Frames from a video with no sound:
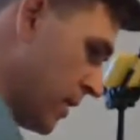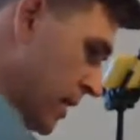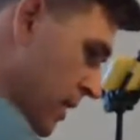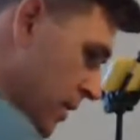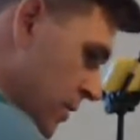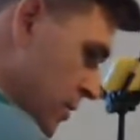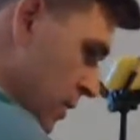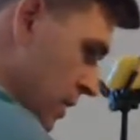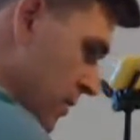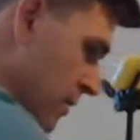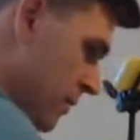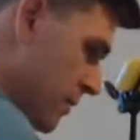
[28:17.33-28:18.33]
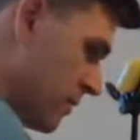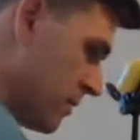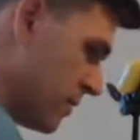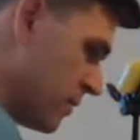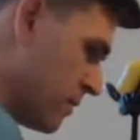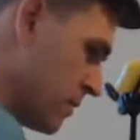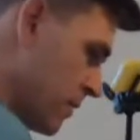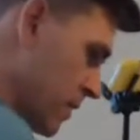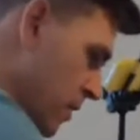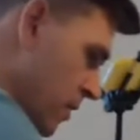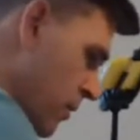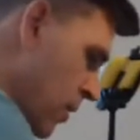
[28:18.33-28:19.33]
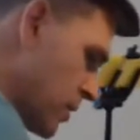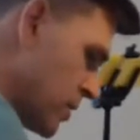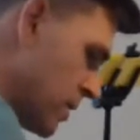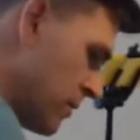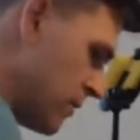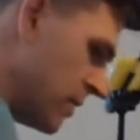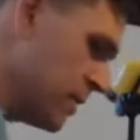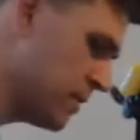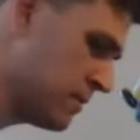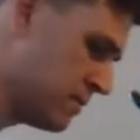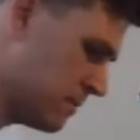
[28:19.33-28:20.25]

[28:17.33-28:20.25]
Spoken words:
And now this one. Are we hot enough in there?